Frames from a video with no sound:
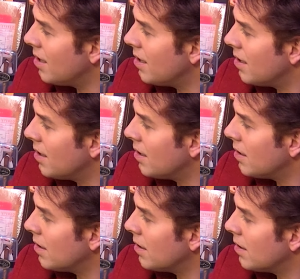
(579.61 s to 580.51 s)

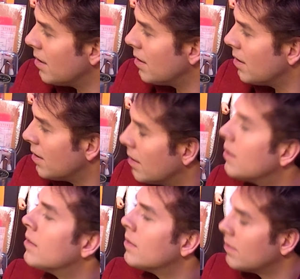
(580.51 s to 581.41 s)

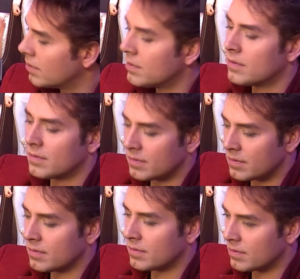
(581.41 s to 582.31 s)

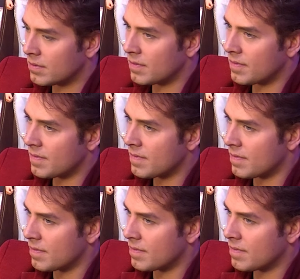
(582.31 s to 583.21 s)

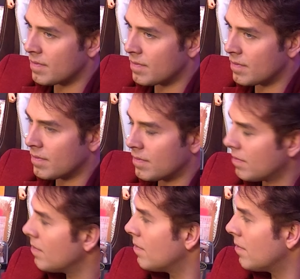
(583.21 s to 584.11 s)

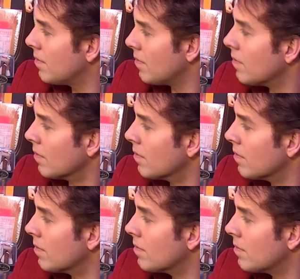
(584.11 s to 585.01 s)

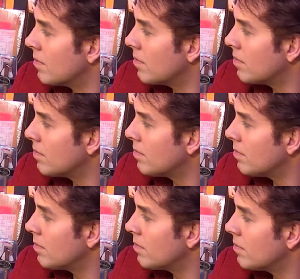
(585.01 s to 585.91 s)

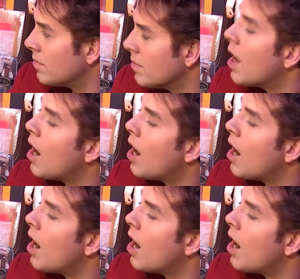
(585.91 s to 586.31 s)
This person isn't speaking.